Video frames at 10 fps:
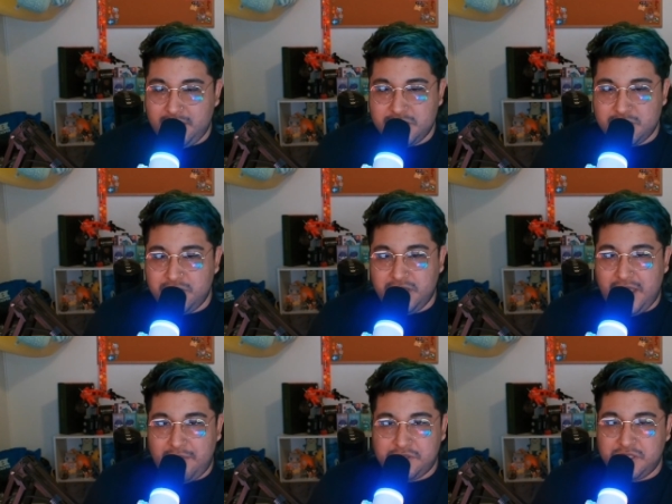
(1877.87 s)
there's really
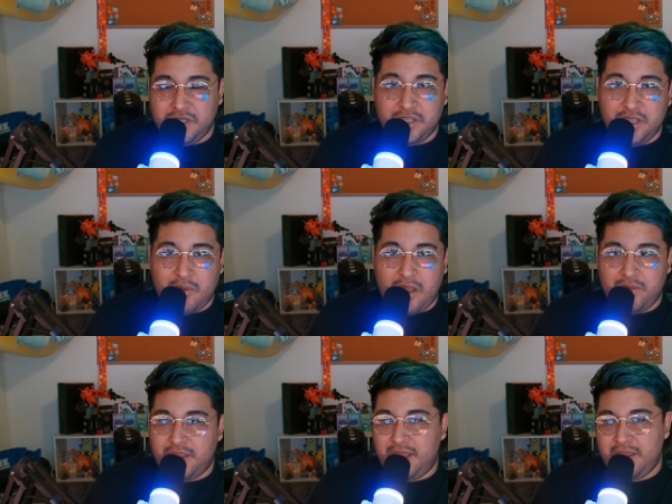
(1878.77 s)
actually nothing wrong
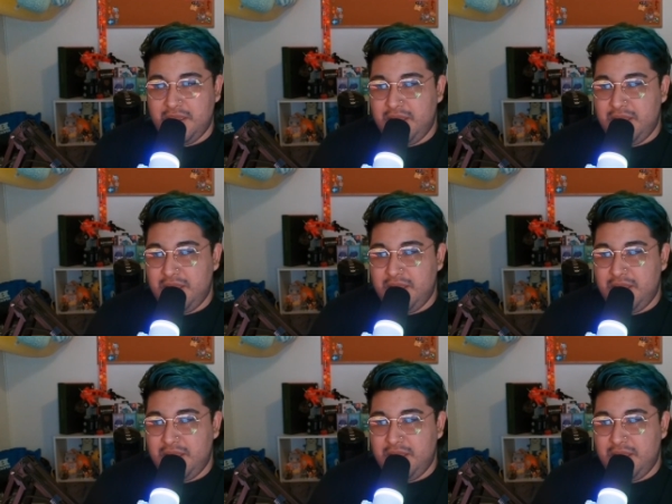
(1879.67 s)
with that